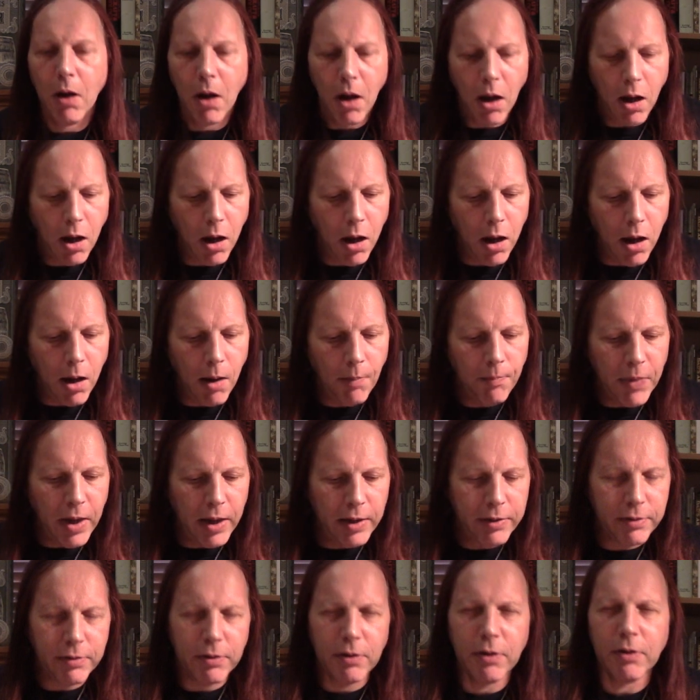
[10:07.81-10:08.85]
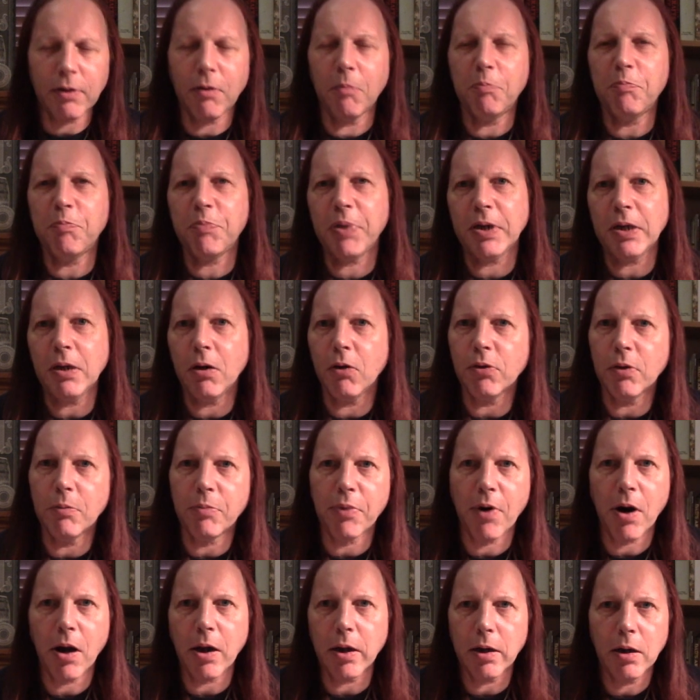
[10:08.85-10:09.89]
I've got peat on the
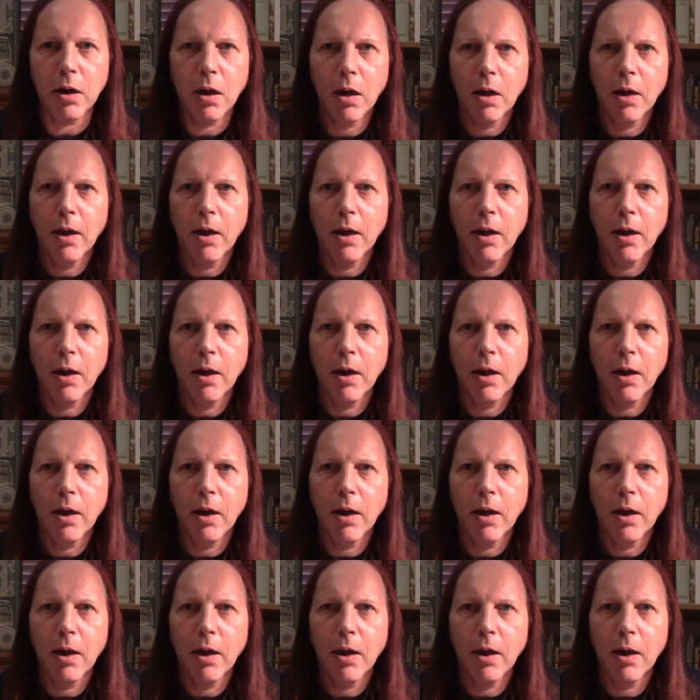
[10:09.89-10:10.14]
brain.